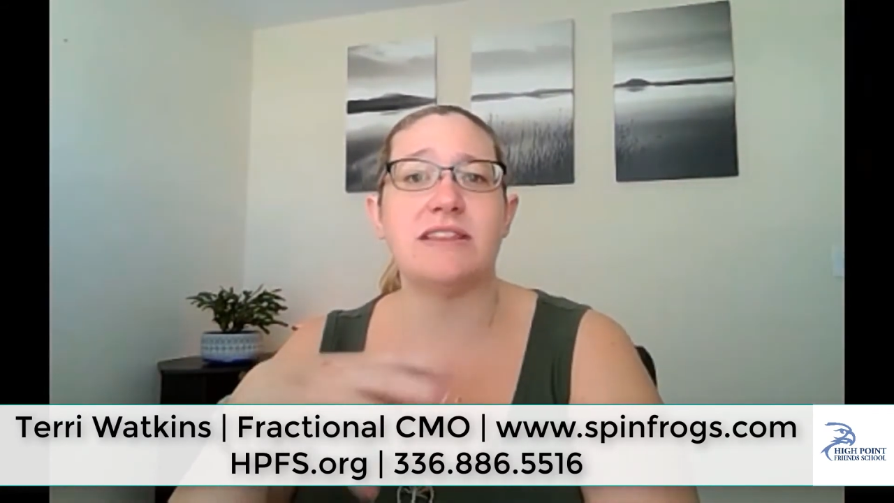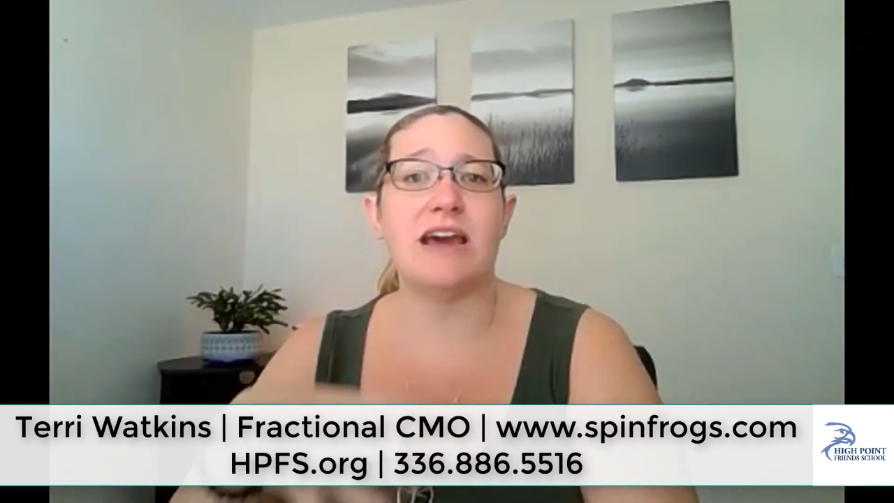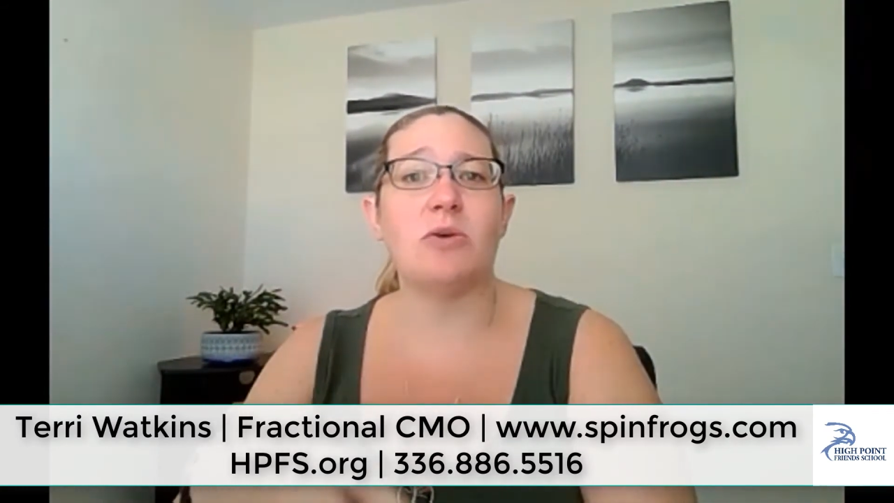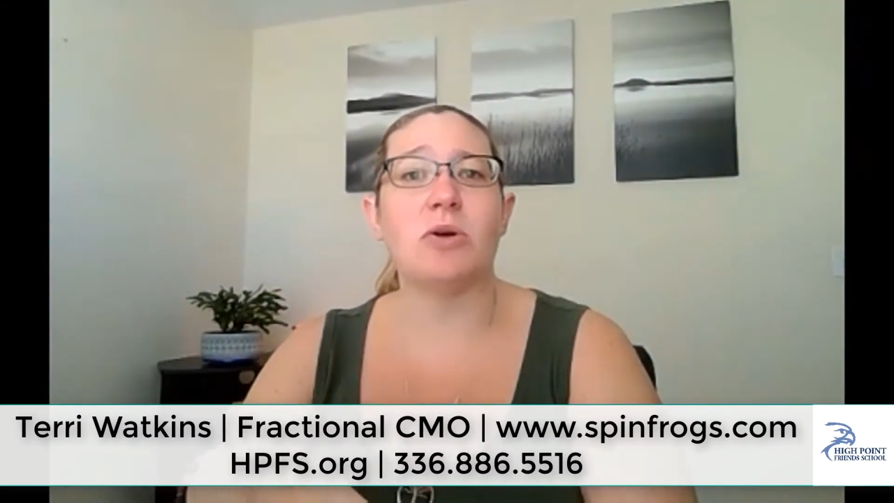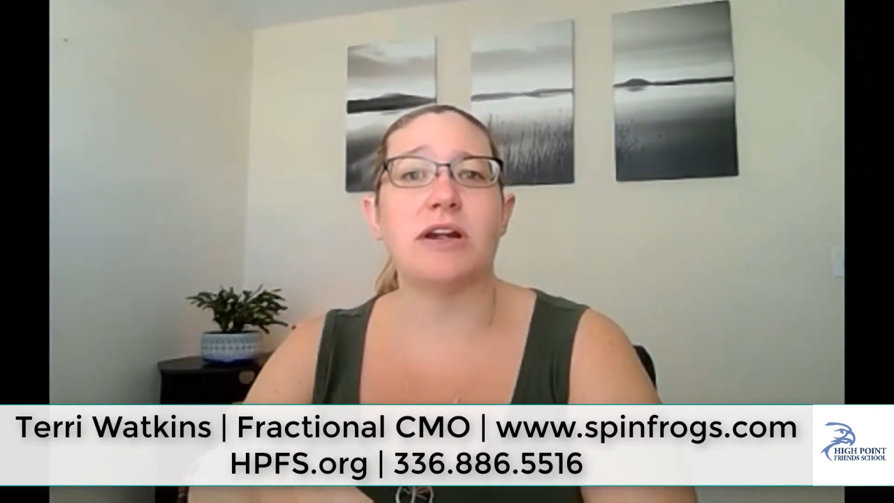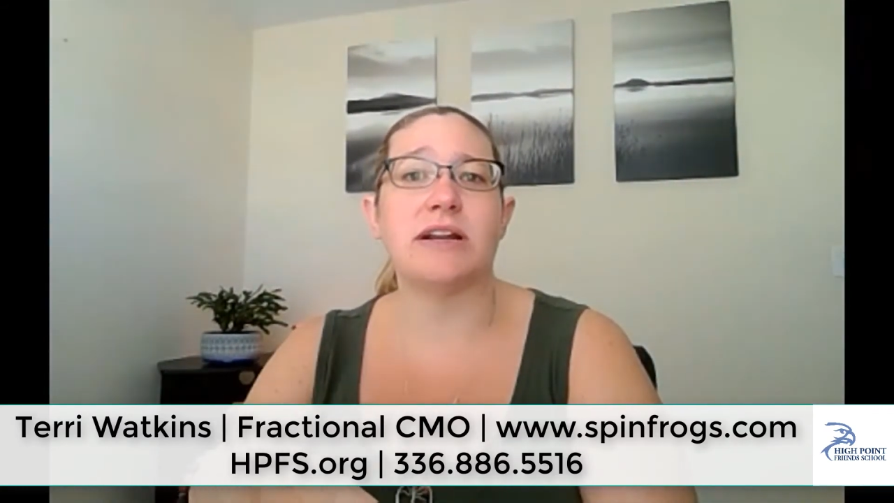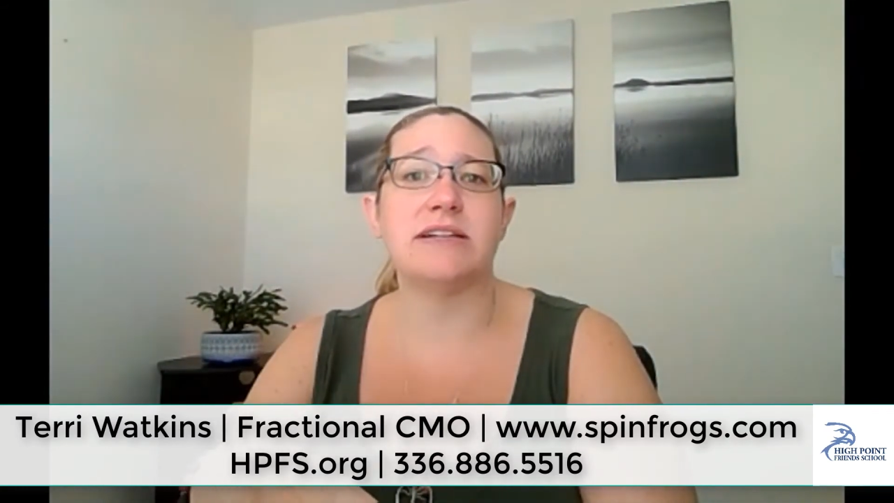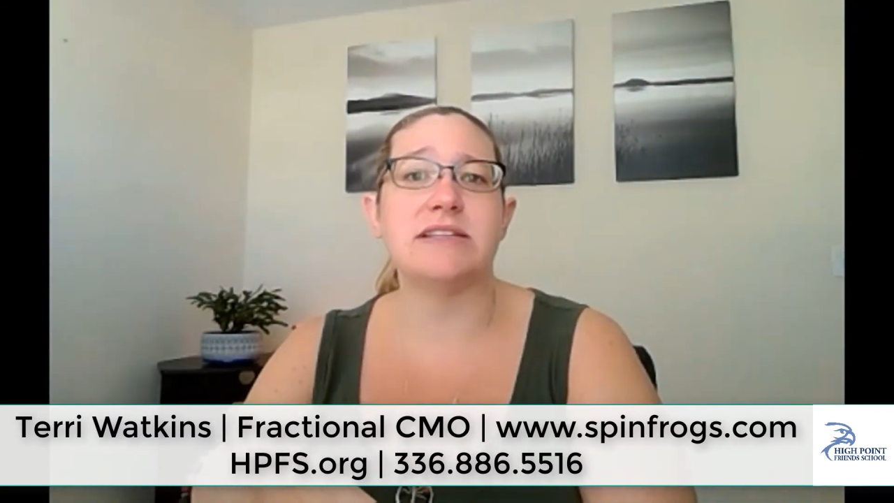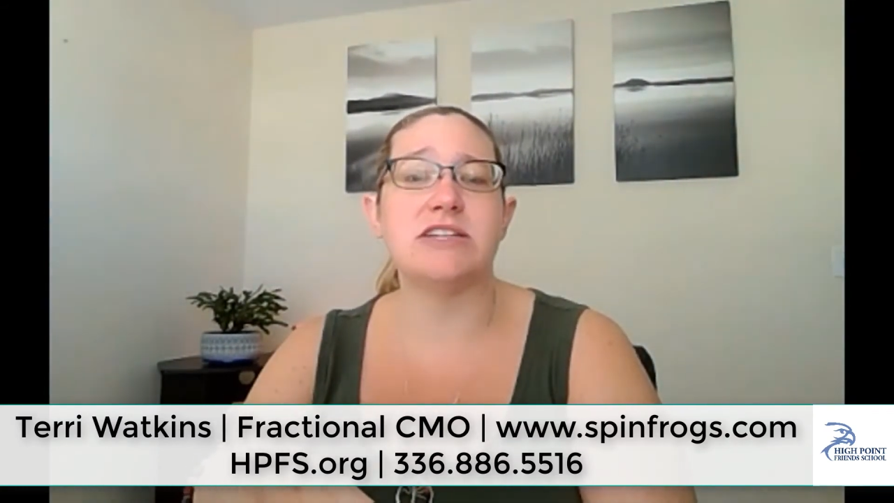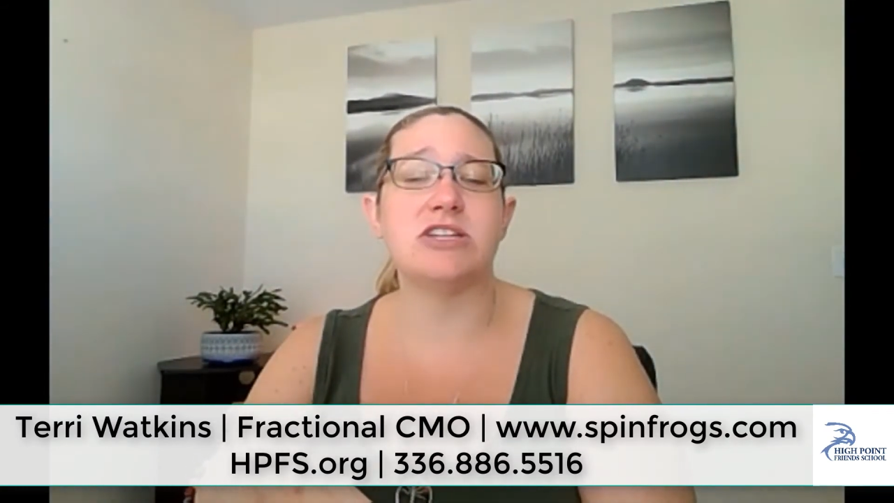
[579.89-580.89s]
that
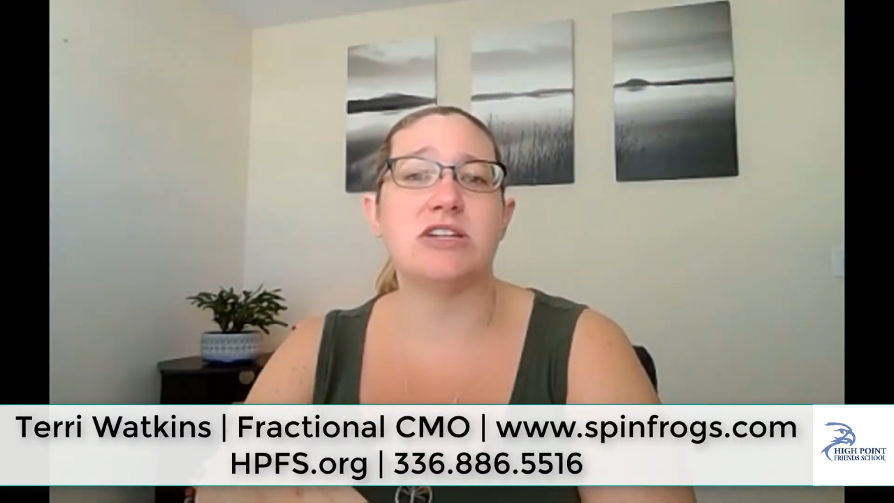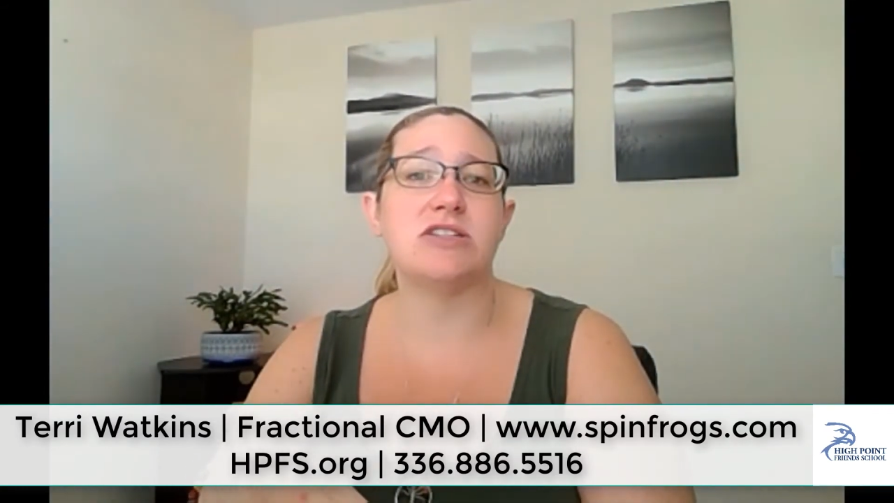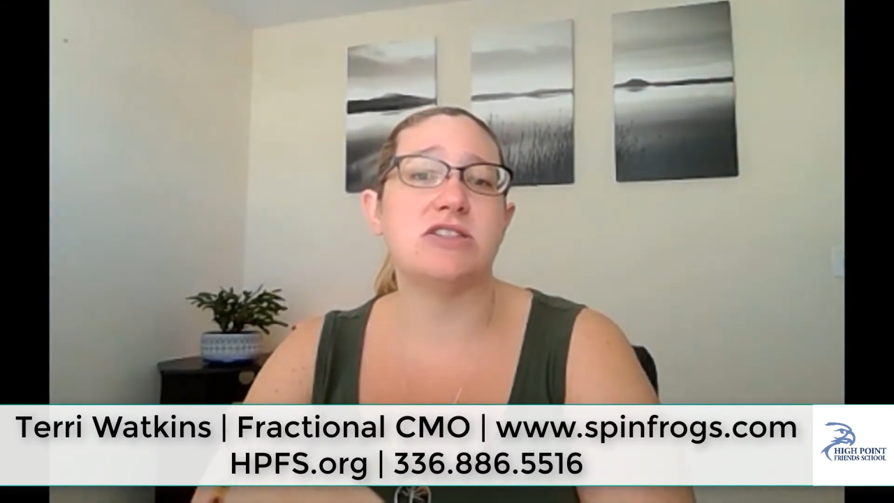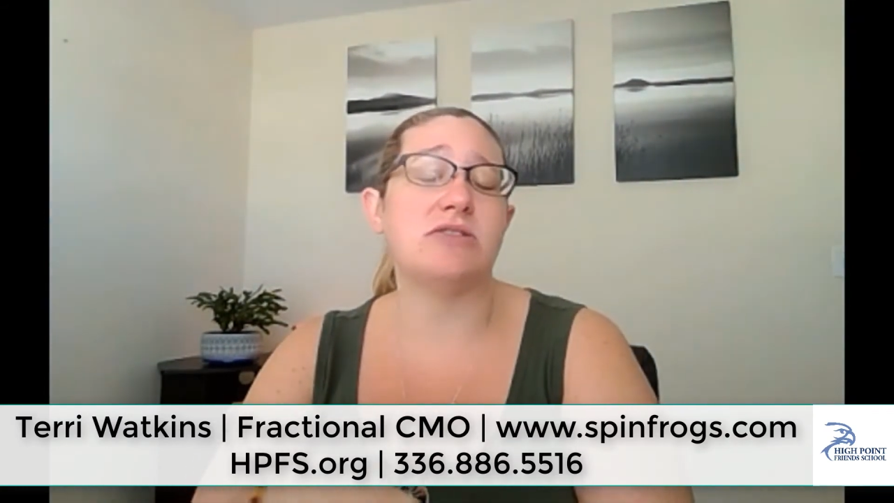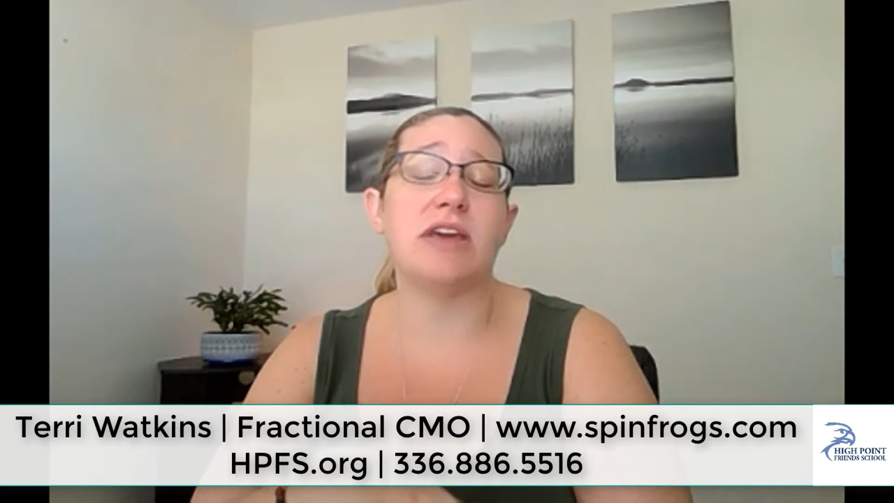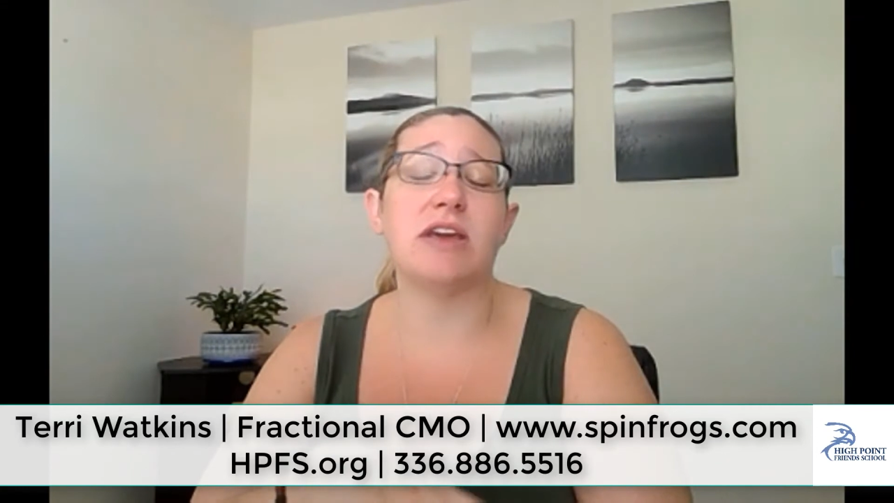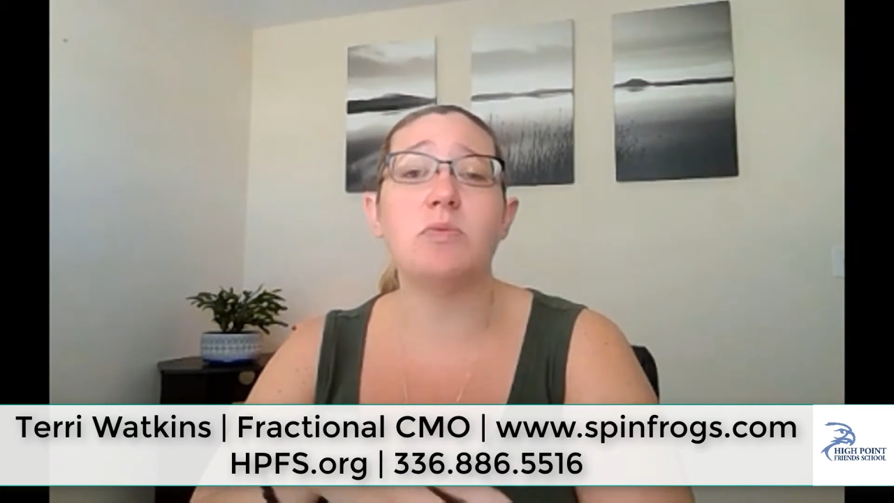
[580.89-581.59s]
organization is doing,